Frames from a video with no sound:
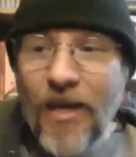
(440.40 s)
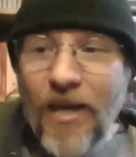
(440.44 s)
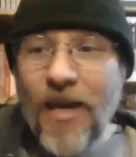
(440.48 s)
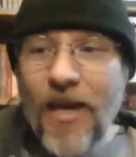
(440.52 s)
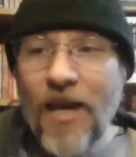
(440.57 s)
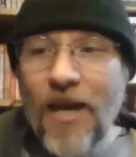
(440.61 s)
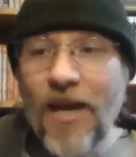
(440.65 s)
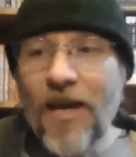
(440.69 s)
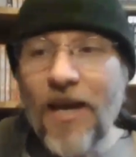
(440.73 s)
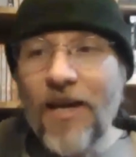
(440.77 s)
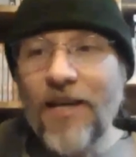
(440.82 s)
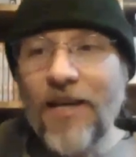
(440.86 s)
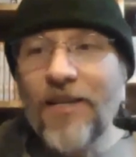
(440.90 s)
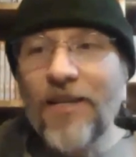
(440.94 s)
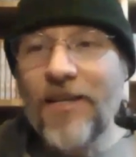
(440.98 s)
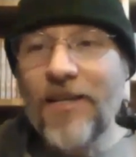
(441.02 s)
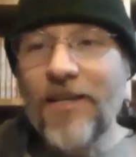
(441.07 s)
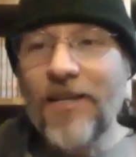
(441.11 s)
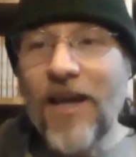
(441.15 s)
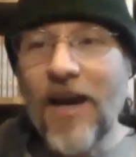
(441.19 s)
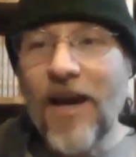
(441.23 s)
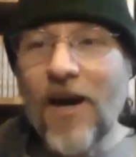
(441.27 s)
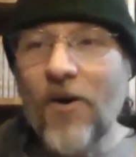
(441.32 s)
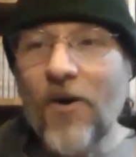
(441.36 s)
And
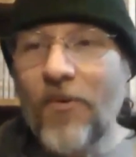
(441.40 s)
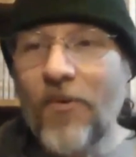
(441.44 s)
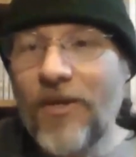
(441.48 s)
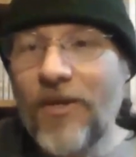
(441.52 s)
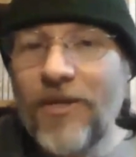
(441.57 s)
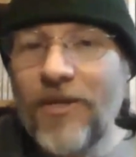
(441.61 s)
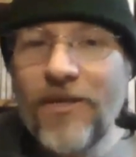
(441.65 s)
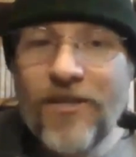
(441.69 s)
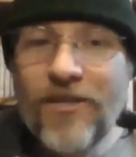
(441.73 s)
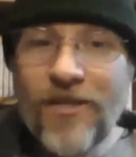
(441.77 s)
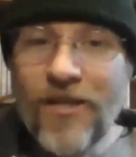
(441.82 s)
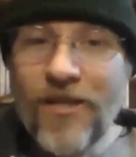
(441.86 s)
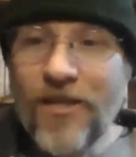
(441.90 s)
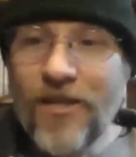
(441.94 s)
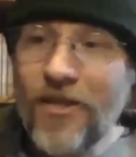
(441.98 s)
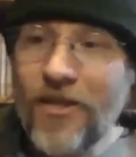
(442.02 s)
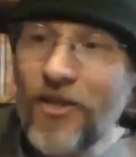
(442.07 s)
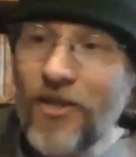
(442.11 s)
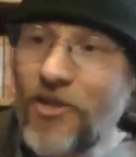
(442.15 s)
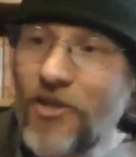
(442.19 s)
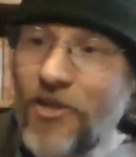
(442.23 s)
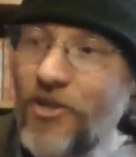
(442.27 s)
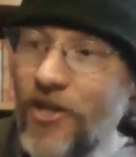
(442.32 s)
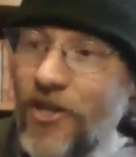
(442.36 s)
now he's in
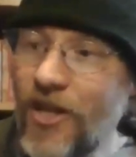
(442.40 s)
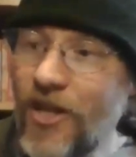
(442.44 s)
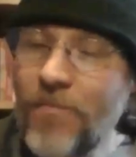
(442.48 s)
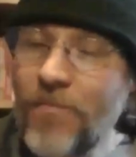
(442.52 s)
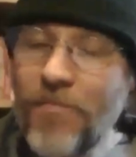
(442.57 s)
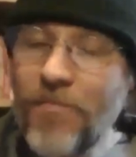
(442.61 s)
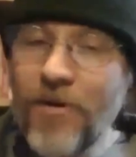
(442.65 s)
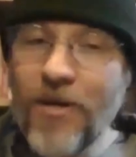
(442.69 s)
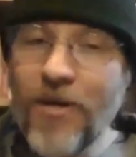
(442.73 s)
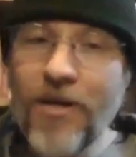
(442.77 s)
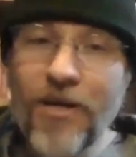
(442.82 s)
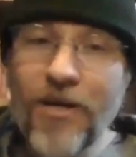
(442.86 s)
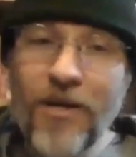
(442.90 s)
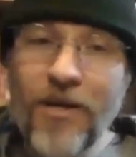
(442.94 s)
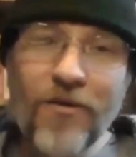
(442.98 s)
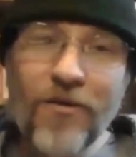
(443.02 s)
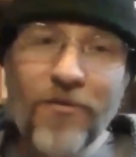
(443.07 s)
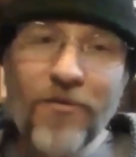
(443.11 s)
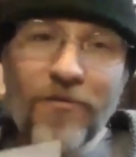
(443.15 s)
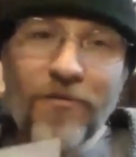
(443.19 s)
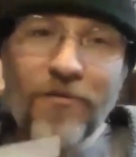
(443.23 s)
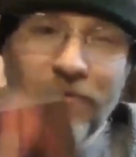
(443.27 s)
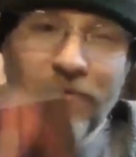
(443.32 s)
the shape of